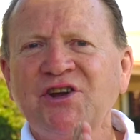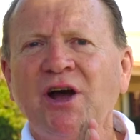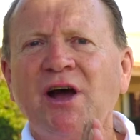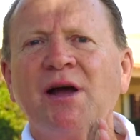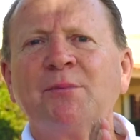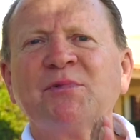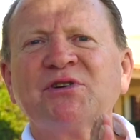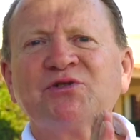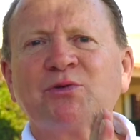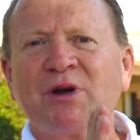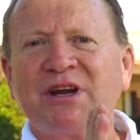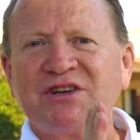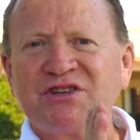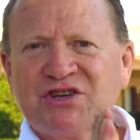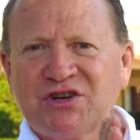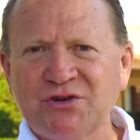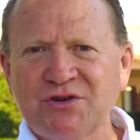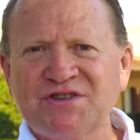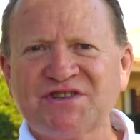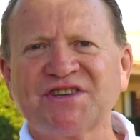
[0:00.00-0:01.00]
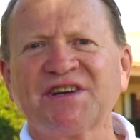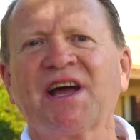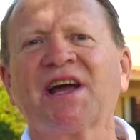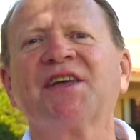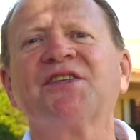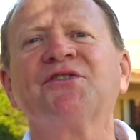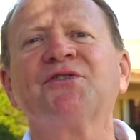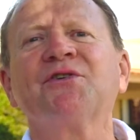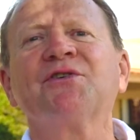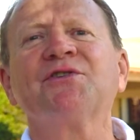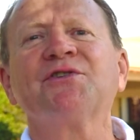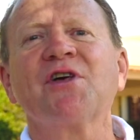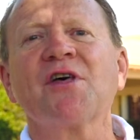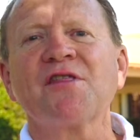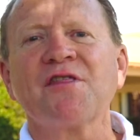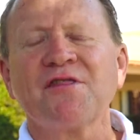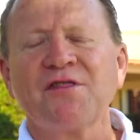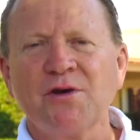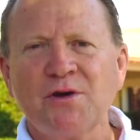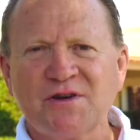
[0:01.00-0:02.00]
time between Tuesday through to
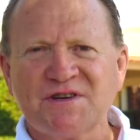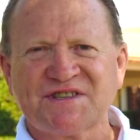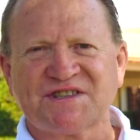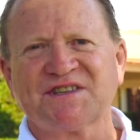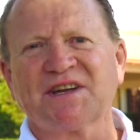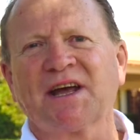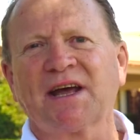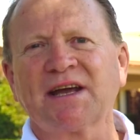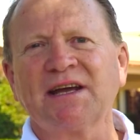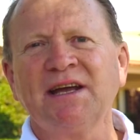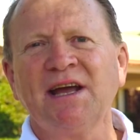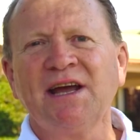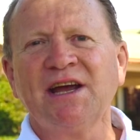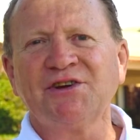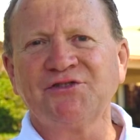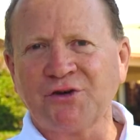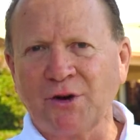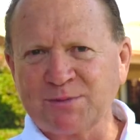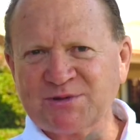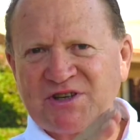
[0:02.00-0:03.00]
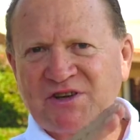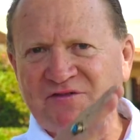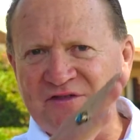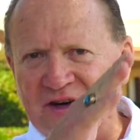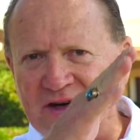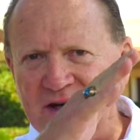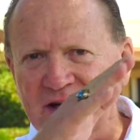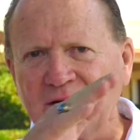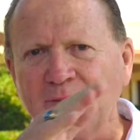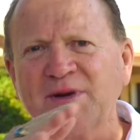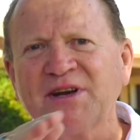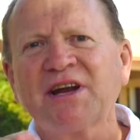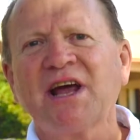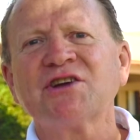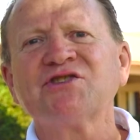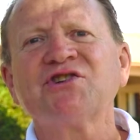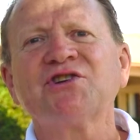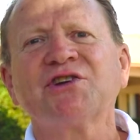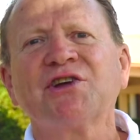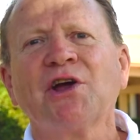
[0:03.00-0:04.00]
Thursday, it drops off a little bit
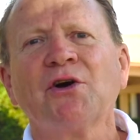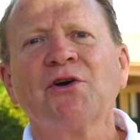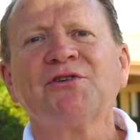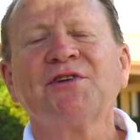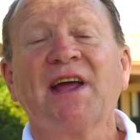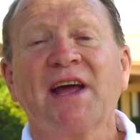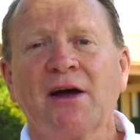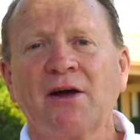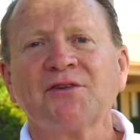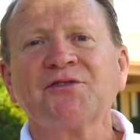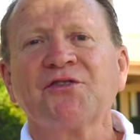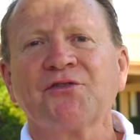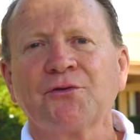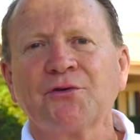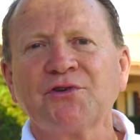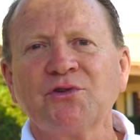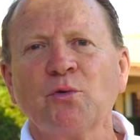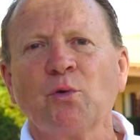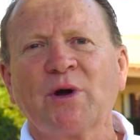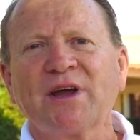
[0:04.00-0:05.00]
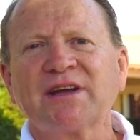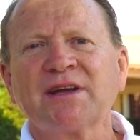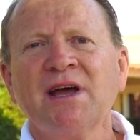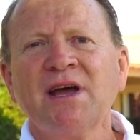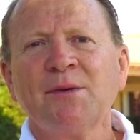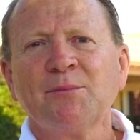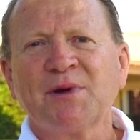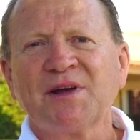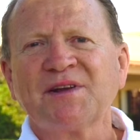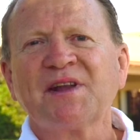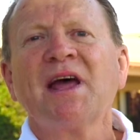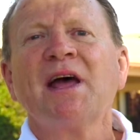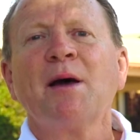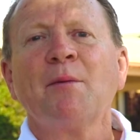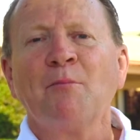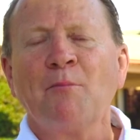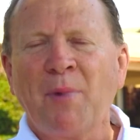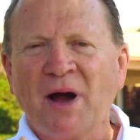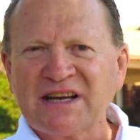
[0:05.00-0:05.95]
as you go down through the week, but